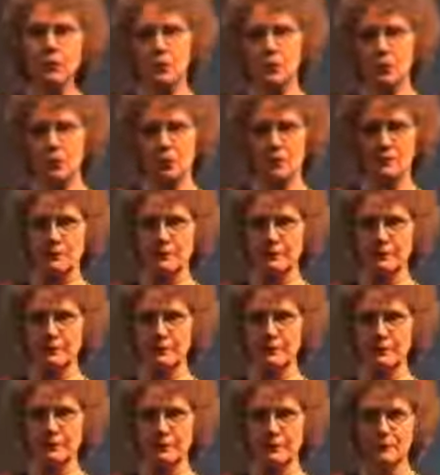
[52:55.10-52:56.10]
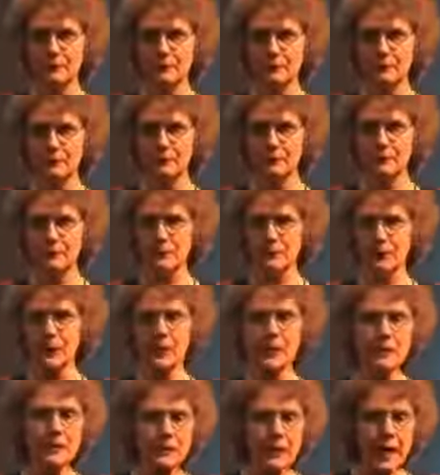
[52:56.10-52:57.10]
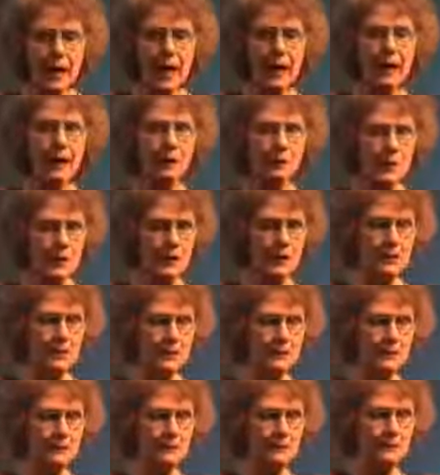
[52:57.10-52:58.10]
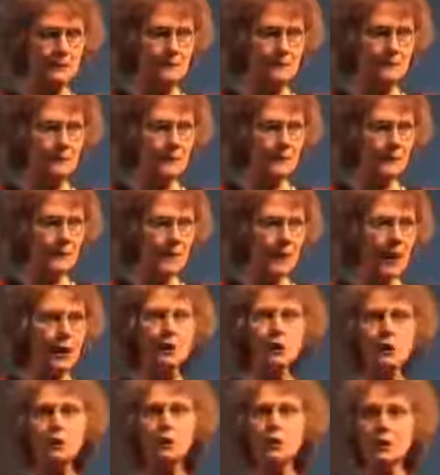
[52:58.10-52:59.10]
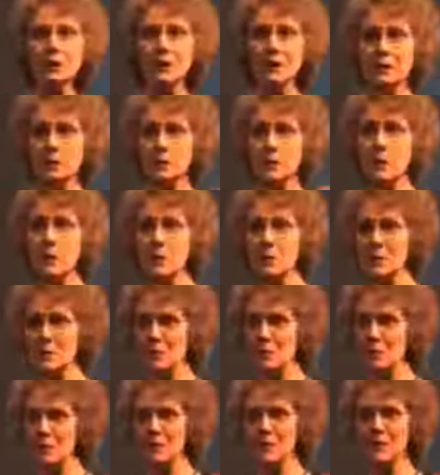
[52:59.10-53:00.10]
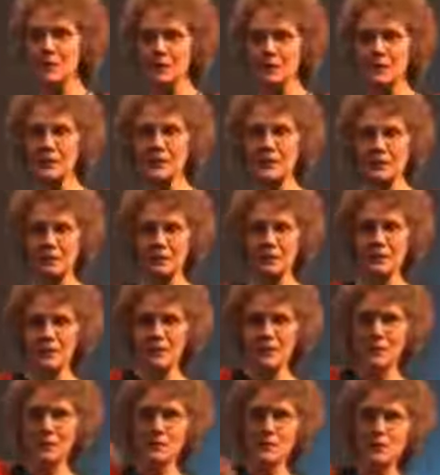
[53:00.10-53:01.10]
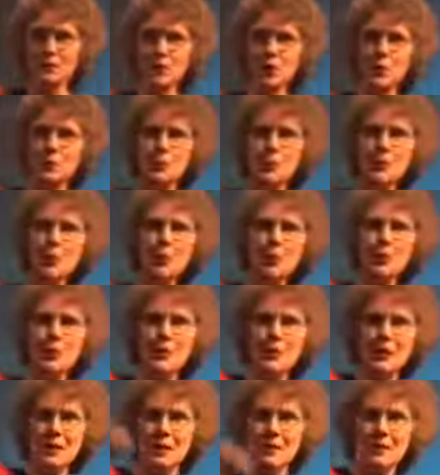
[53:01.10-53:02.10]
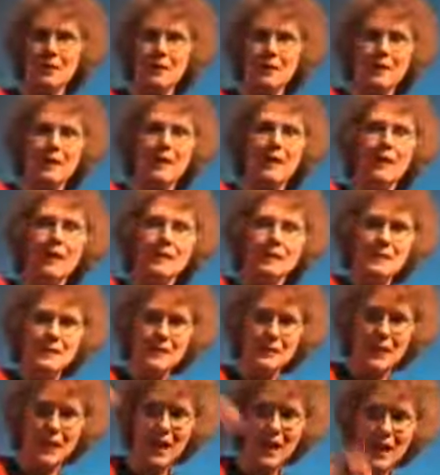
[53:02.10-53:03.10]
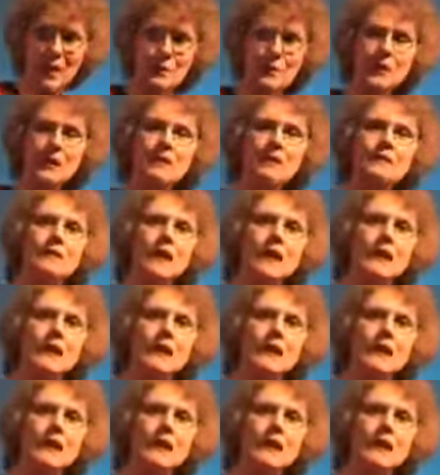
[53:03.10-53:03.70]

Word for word: soda. Is that amazing? And you can experiment with it and see. Start pouring in and see how many